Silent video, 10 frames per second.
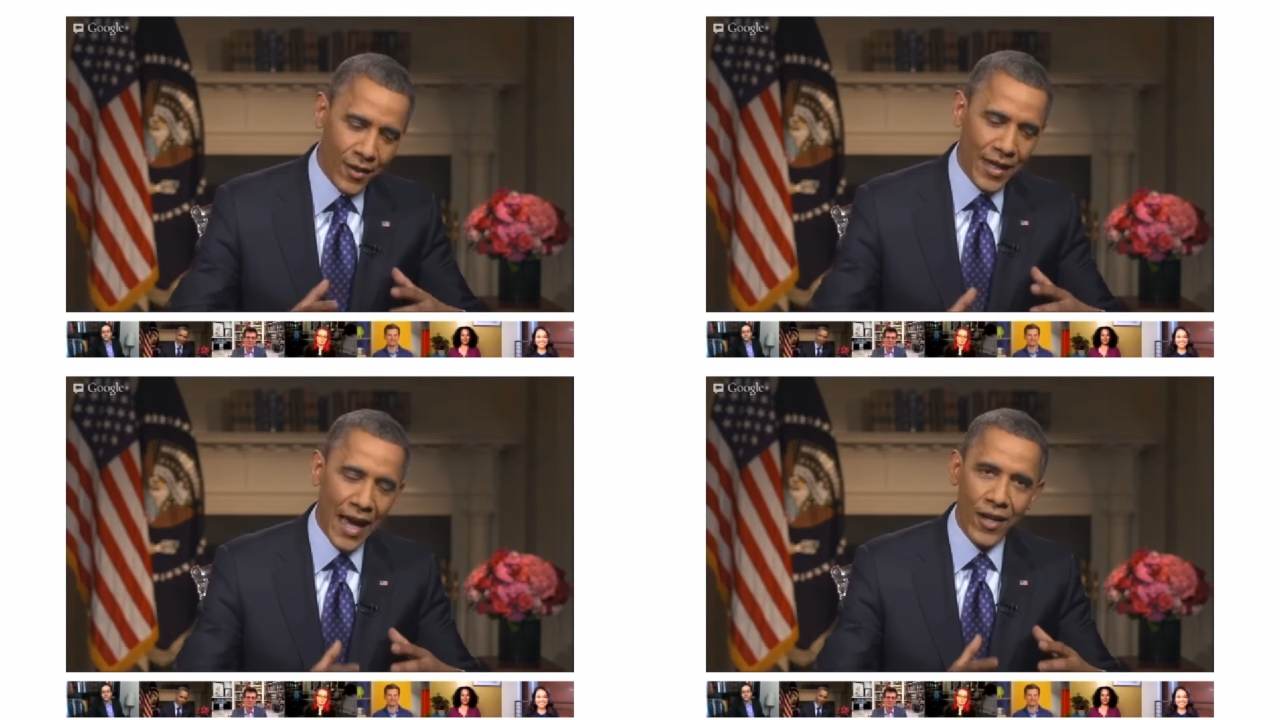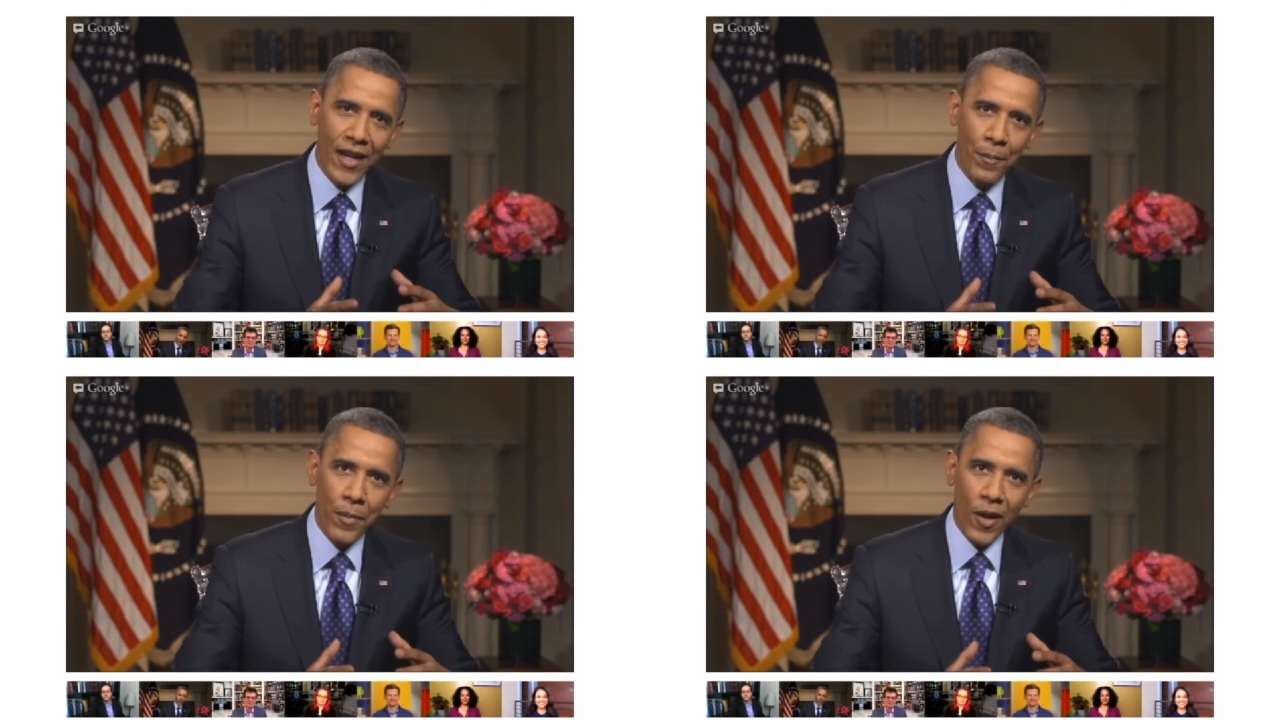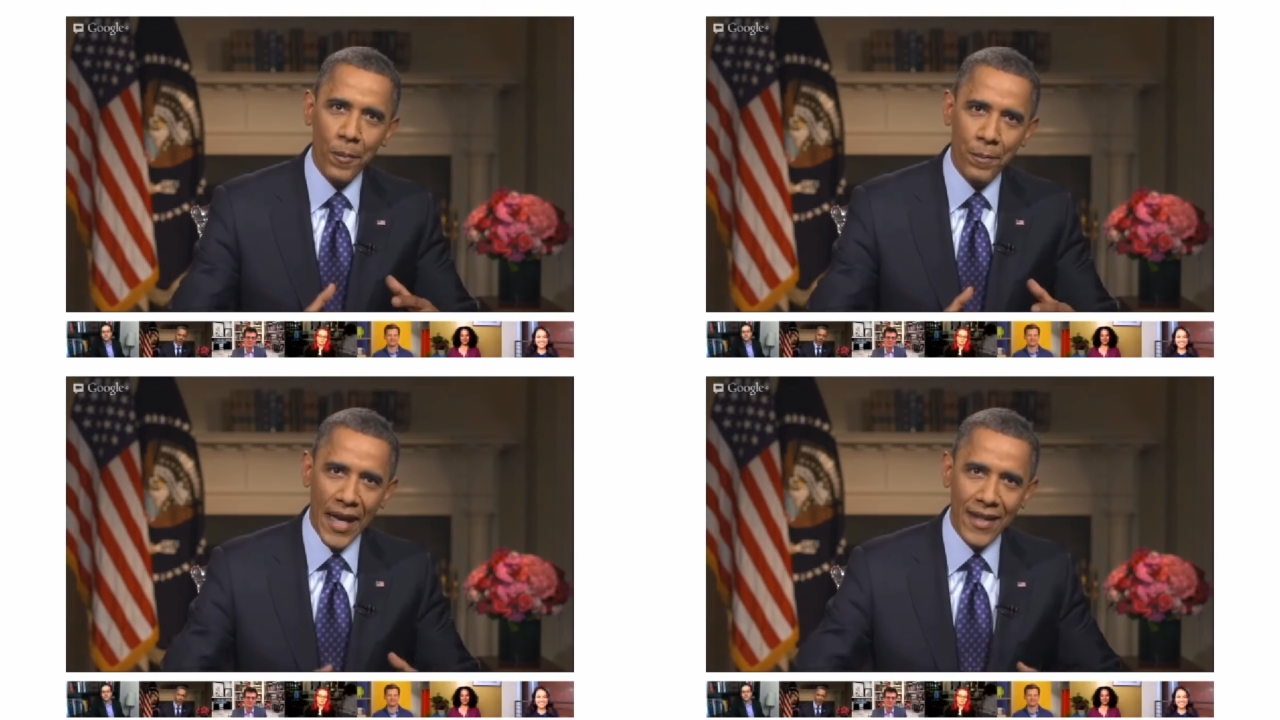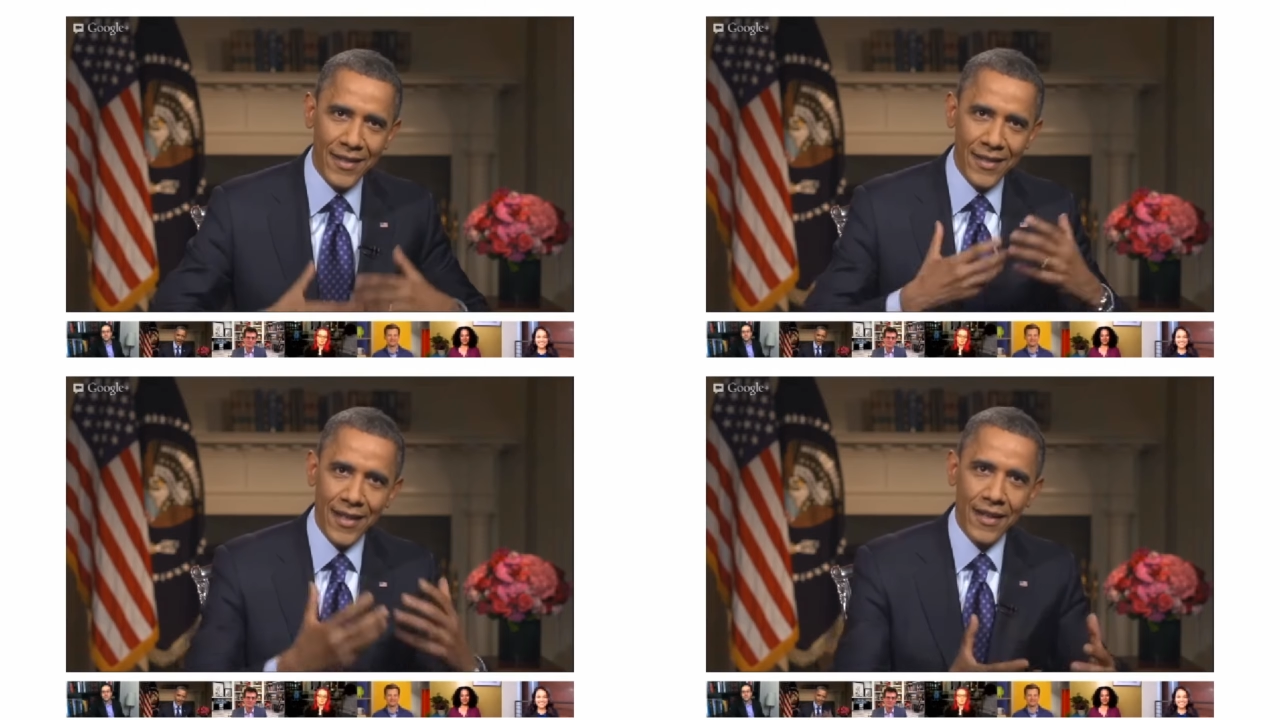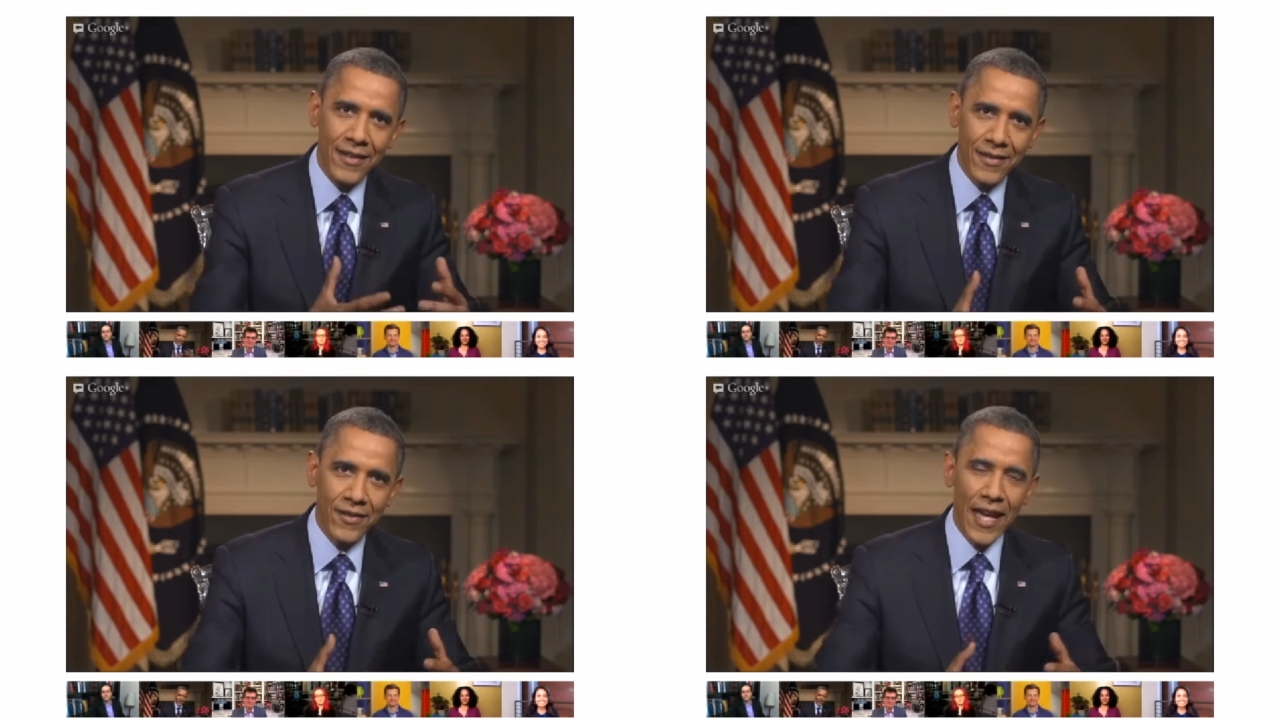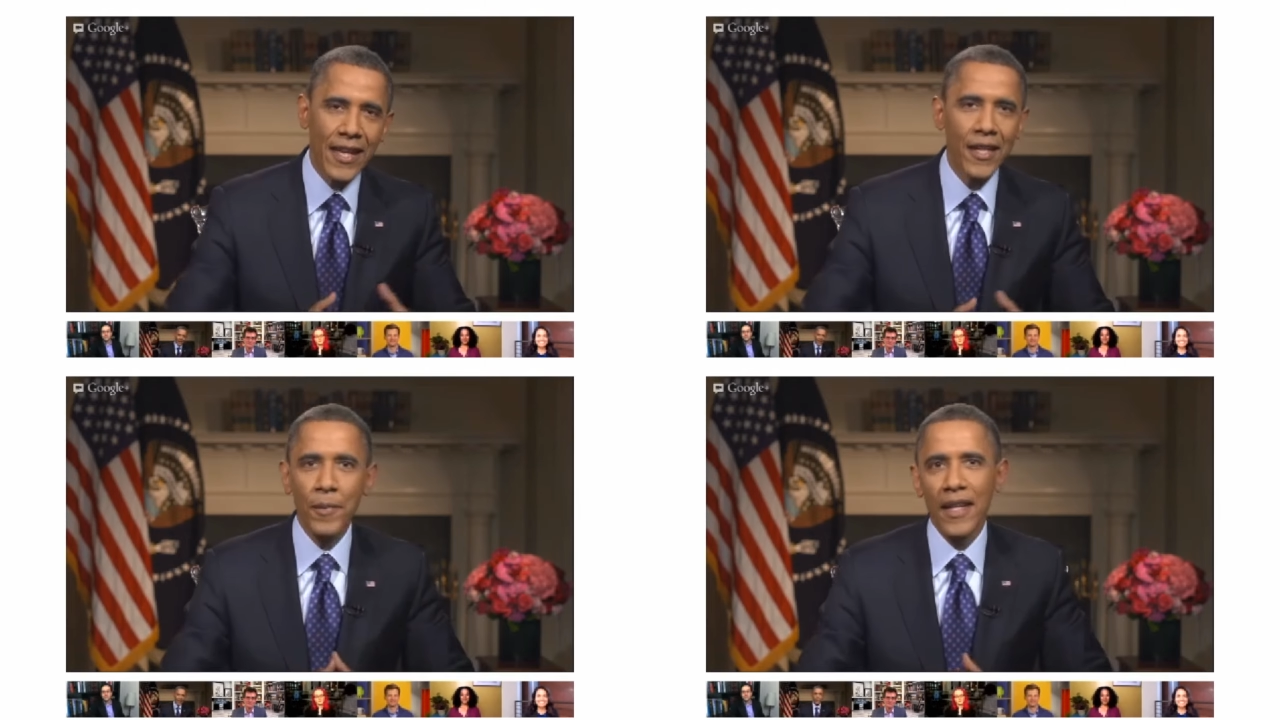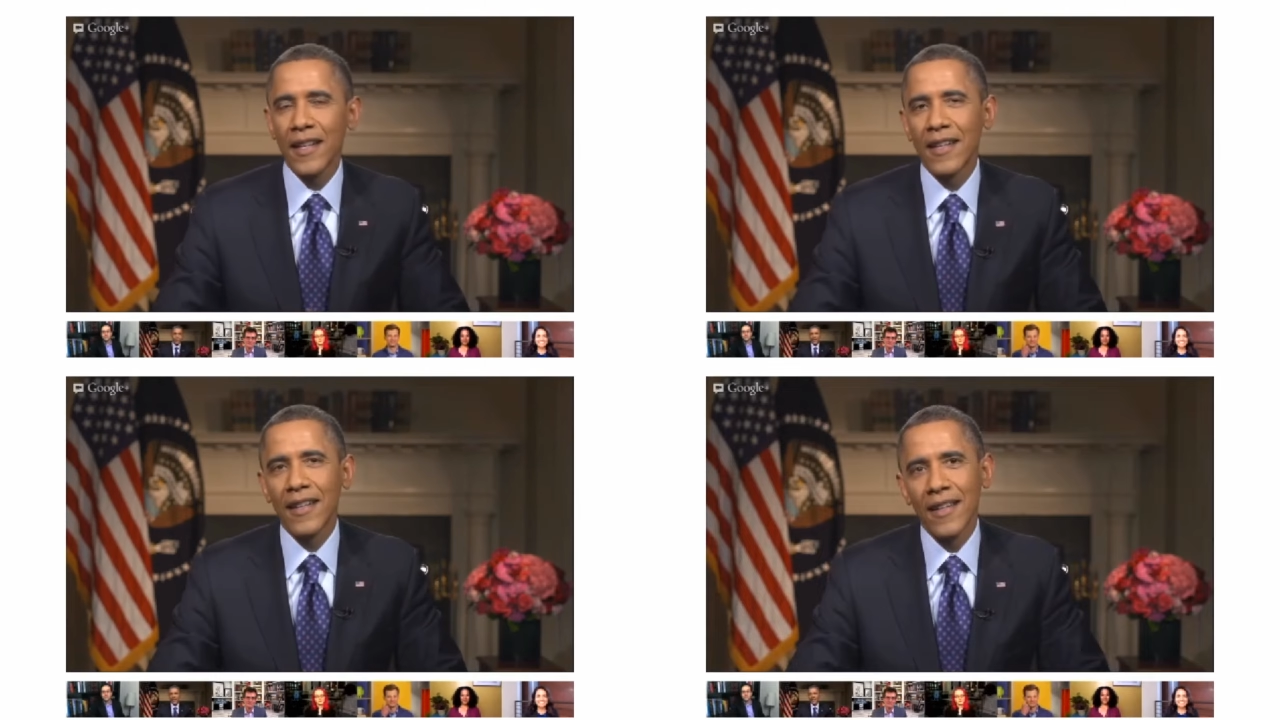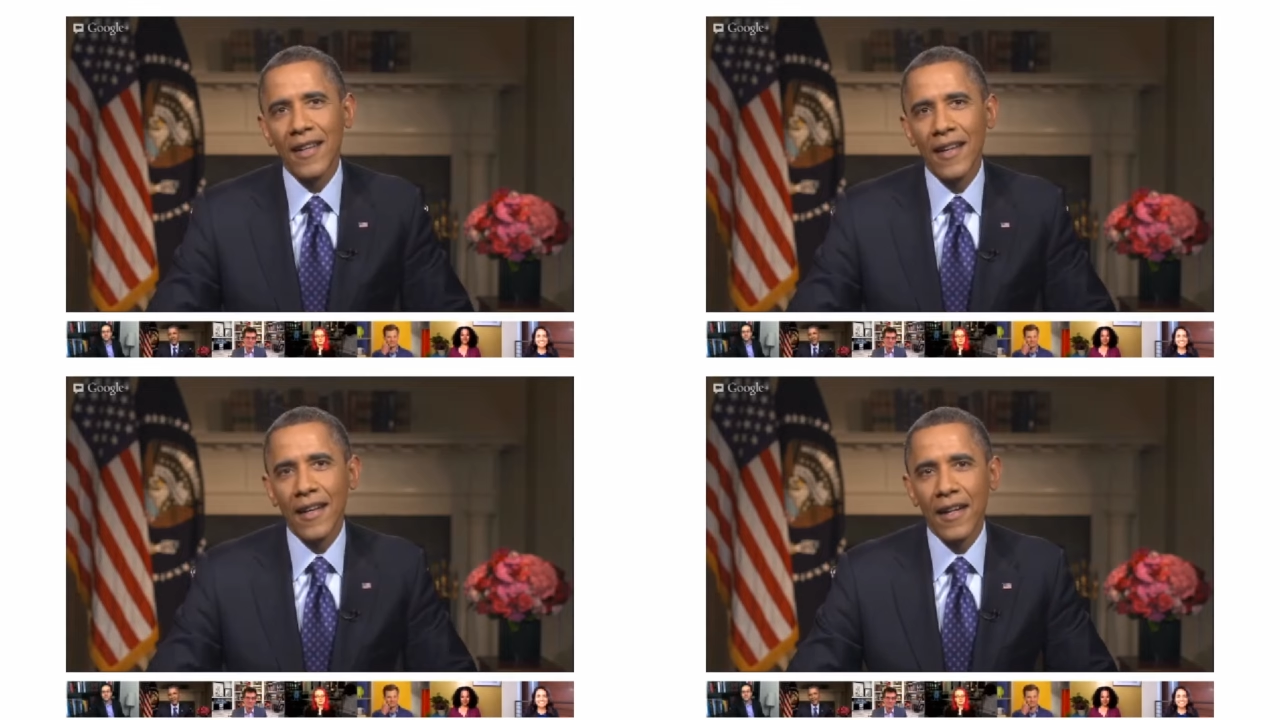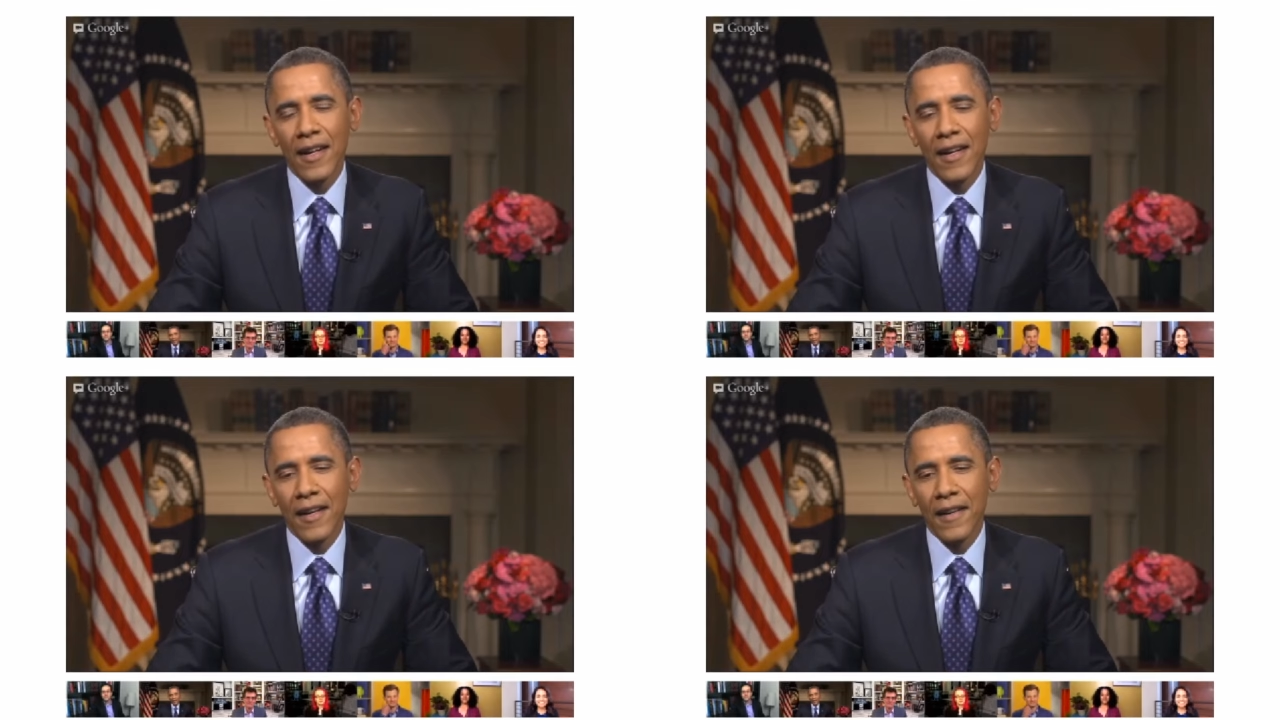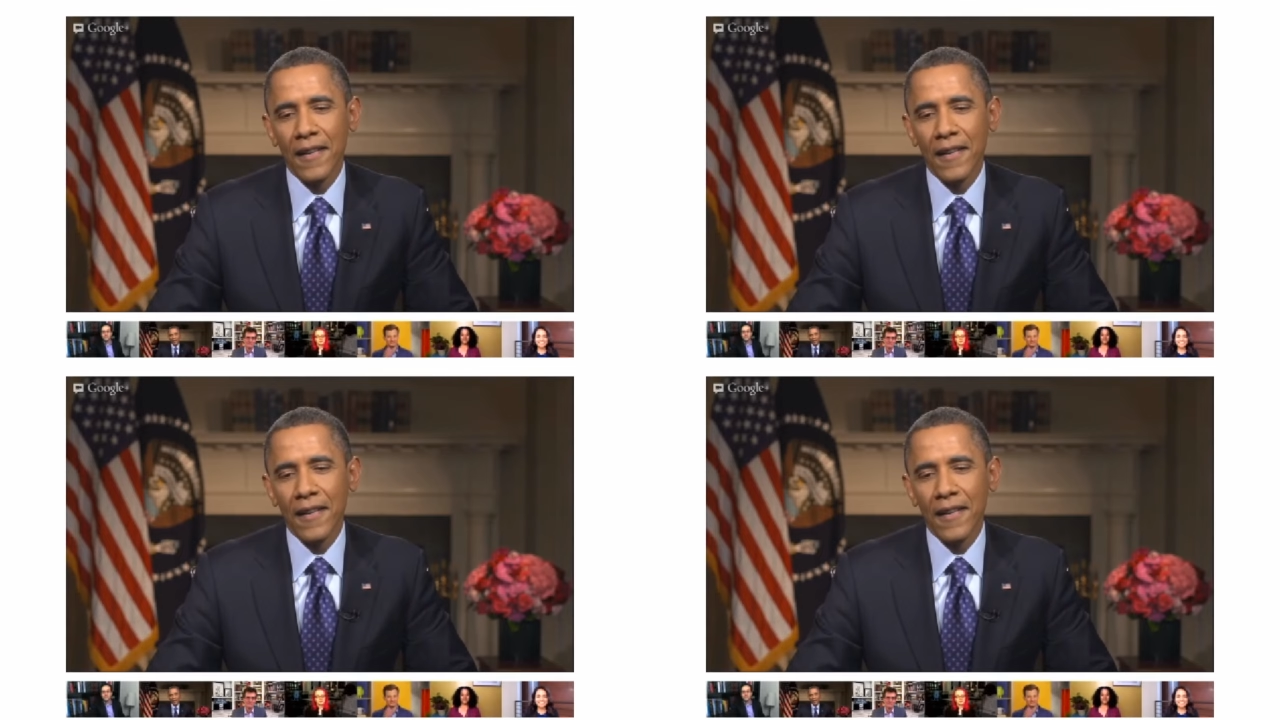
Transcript: counting up all our pennies and then taking them in and